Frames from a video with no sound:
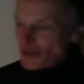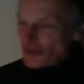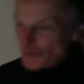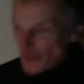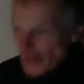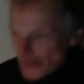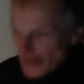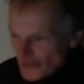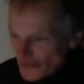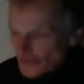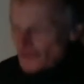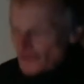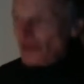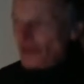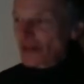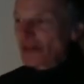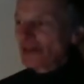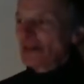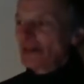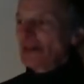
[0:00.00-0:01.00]
of
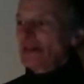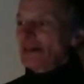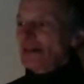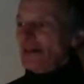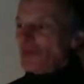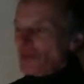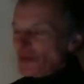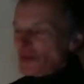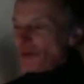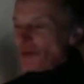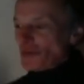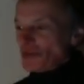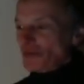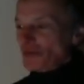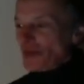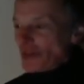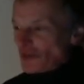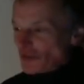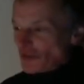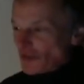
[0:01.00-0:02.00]
energy and the
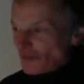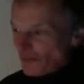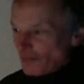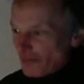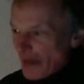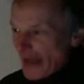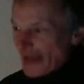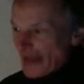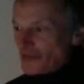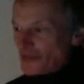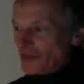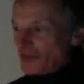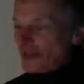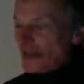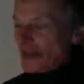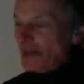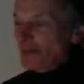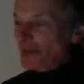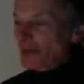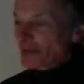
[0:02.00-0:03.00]
conservation of mass in
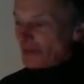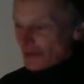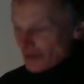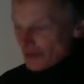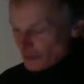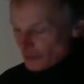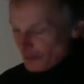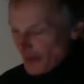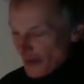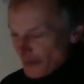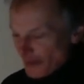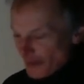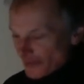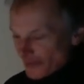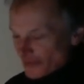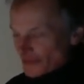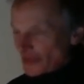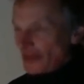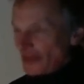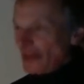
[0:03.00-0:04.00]
chemical
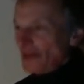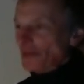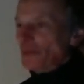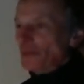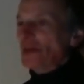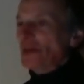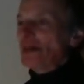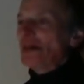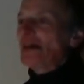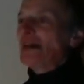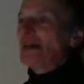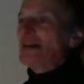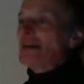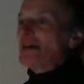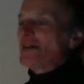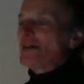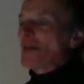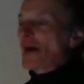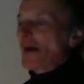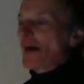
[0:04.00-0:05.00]
experiments,
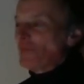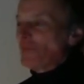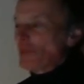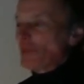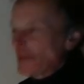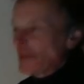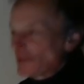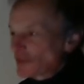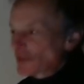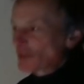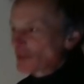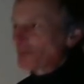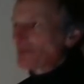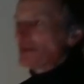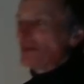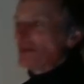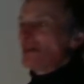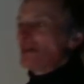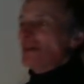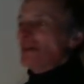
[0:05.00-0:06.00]
really that needs to
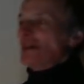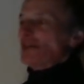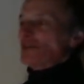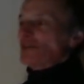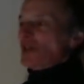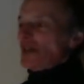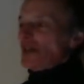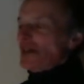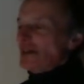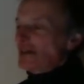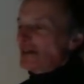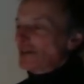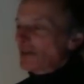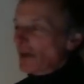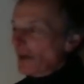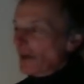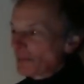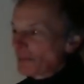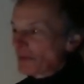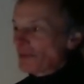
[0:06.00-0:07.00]
be taken
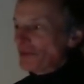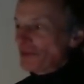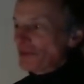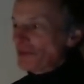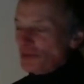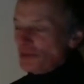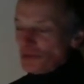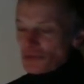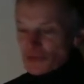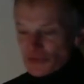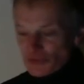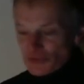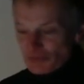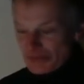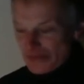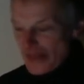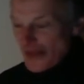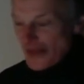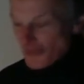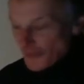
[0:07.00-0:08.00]
up a new
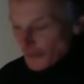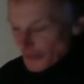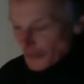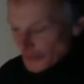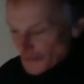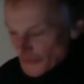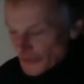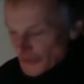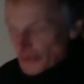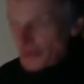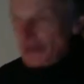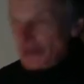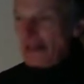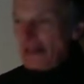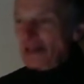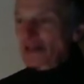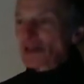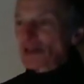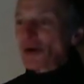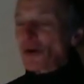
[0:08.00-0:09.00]
level to
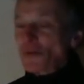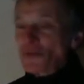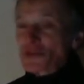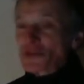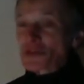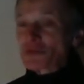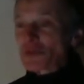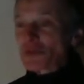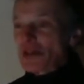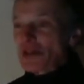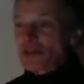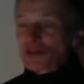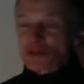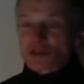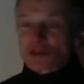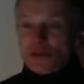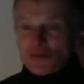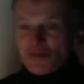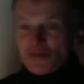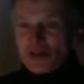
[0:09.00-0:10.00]

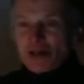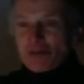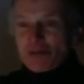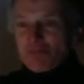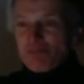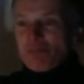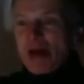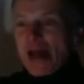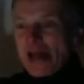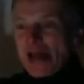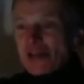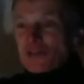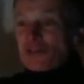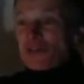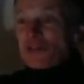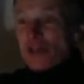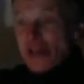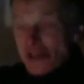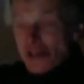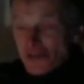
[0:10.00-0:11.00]
conservation of
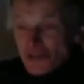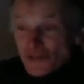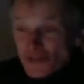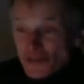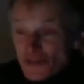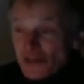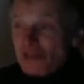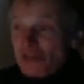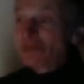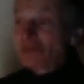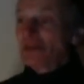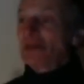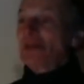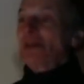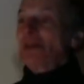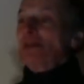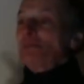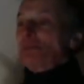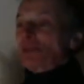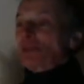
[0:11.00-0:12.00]
mass energy,
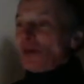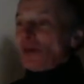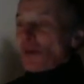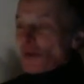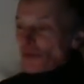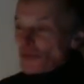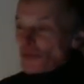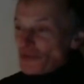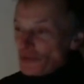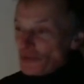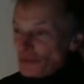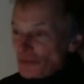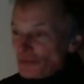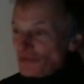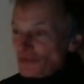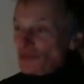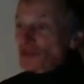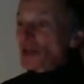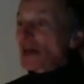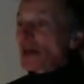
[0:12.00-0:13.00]
because you can
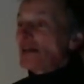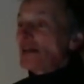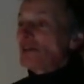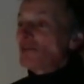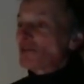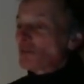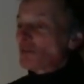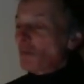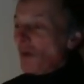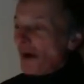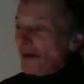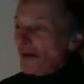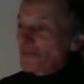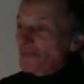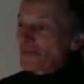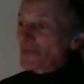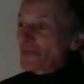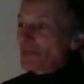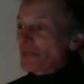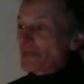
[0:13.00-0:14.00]
change
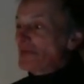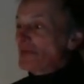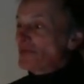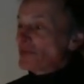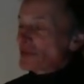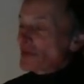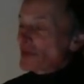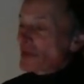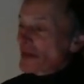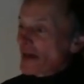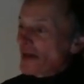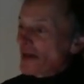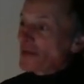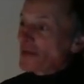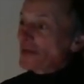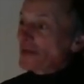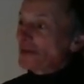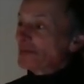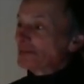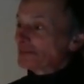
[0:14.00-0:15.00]
one into the
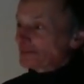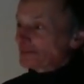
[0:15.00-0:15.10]
other.